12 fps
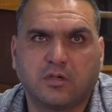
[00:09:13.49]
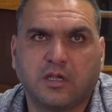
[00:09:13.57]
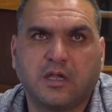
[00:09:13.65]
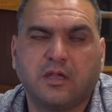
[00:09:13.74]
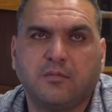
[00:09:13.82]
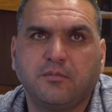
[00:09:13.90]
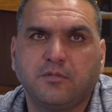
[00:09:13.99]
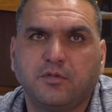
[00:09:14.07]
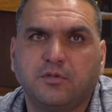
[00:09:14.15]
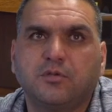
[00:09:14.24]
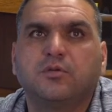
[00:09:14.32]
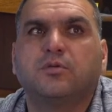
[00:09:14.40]
come
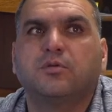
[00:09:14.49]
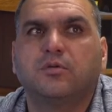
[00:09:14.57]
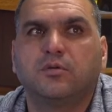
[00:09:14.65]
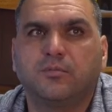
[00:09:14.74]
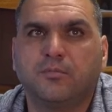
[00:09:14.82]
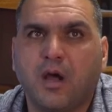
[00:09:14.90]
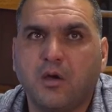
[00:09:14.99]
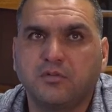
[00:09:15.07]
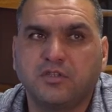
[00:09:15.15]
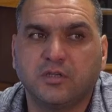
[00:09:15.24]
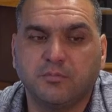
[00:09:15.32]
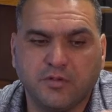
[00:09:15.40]
to
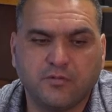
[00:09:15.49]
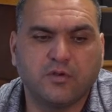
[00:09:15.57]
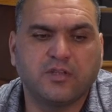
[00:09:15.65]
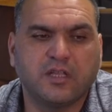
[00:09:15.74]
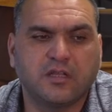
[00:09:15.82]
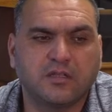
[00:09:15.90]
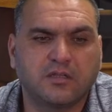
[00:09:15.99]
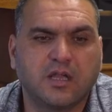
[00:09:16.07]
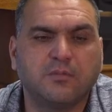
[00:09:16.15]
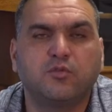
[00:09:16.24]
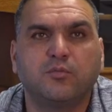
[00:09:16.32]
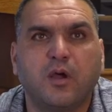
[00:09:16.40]
mountain, before they
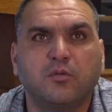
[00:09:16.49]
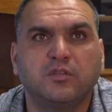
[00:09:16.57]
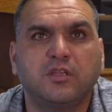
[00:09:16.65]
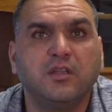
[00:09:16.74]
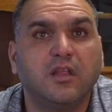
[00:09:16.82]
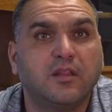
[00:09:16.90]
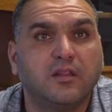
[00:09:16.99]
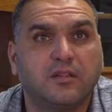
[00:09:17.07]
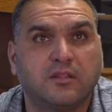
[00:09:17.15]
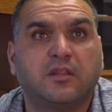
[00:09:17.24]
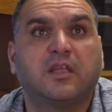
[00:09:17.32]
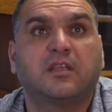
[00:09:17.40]
came to mountain,
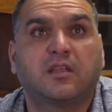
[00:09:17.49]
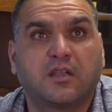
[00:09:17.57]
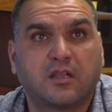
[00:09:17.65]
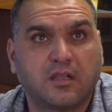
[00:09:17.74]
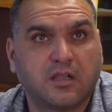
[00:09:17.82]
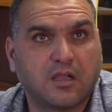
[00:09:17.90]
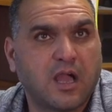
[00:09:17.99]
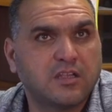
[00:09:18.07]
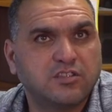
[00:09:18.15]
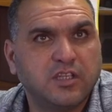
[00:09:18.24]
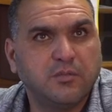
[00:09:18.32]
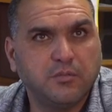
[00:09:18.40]
they
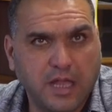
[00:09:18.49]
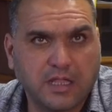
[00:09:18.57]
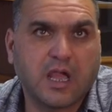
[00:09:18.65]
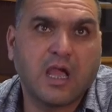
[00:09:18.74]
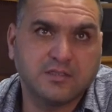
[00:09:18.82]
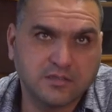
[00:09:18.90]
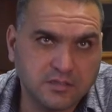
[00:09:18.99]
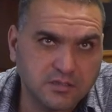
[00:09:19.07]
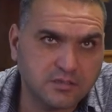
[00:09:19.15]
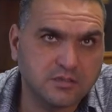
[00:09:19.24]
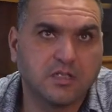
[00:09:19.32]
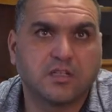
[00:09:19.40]
catch them like
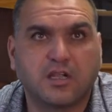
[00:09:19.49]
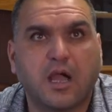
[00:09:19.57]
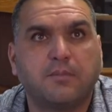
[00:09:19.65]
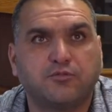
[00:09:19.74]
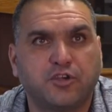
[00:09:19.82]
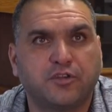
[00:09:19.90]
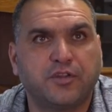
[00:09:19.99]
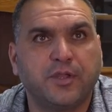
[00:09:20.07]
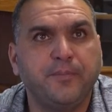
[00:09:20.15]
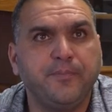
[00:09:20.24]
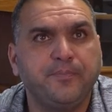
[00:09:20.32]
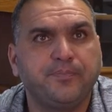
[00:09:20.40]
ISIS. Captured
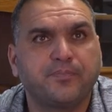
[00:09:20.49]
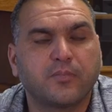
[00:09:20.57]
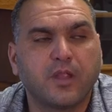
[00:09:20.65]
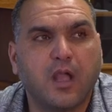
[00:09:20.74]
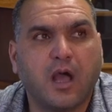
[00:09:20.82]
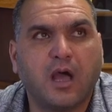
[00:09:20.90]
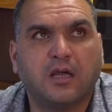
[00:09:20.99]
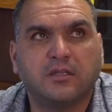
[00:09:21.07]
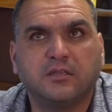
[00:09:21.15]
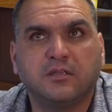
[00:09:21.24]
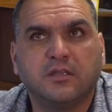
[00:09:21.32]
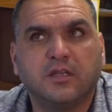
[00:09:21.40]
them, mm-hmm.
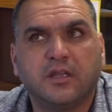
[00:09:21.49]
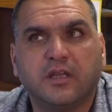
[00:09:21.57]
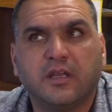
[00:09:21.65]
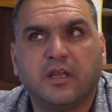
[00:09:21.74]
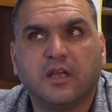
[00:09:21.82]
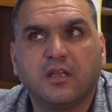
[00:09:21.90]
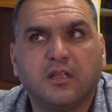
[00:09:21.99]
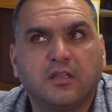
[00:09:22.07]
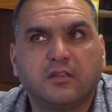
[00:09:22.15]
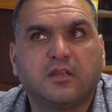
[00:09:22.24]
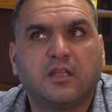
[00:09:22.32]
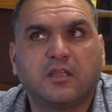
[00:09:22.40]
and uh,
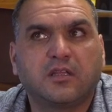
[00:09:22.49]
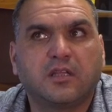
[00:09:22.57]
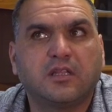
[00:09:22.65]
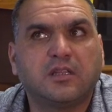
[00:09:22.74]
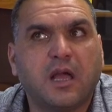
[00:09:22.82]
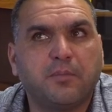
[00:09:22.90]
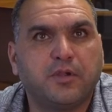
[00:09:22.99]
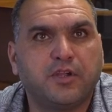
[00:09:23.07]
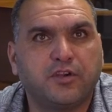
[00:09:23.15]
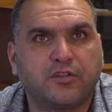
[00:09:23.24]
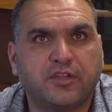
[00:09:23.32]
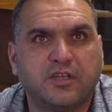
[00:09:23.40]
they kidnapped
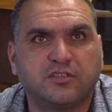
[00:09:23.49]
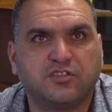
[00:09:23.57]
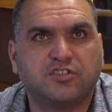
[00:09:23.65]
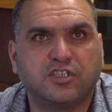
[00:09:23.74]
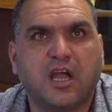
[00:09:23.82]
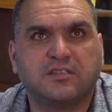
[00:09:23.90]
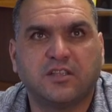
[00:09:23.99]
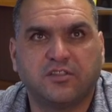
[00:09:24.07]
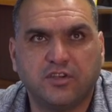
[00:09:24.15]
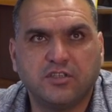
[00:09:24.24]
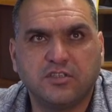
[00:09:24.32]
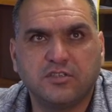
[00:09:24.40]
her. Three, she has a
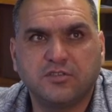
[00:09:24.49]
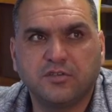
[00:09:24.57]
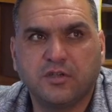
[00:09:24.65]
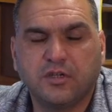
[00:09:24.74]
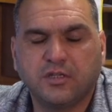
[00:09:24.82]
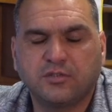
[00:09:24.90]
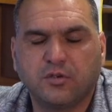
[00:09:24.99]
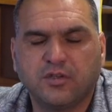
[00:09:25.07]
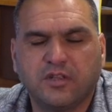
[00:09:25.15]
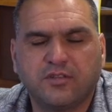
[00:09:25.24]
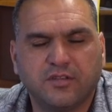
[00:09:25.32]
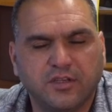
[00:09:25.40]
three sister, uh, sorry,
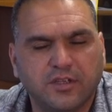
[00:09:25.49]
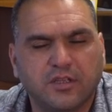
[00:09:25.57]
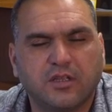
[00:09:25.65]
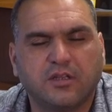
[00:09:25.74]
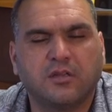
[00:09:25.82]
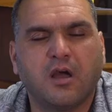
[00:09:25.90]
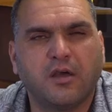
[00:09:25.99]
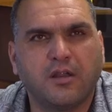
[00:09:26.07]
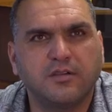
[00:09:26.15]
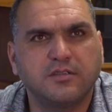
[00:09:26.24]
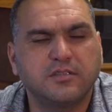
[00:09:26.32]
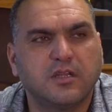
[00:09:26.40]
three
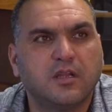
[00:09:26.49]
daughters.